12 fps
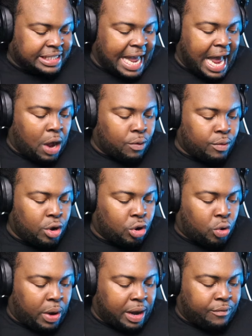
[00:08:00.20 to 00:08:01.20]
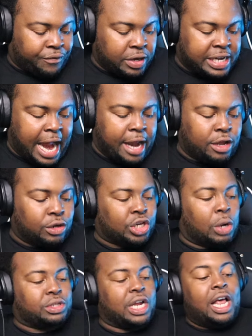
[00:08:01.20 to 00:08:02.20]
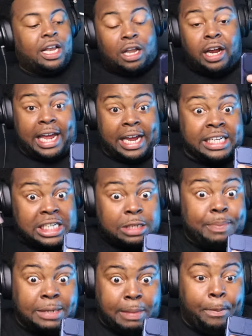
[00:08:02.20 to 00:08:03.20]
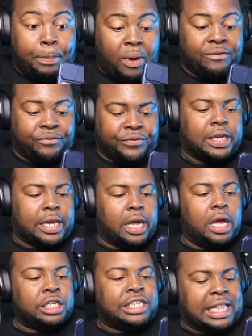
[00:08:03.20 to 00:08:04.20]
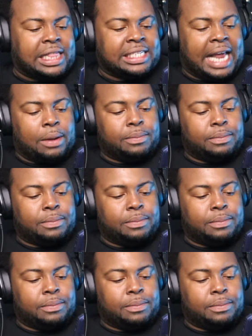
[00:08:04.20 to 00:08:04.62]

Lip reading: out real quick for Daniel Jones. Look, because this makes my point fully. Check this out.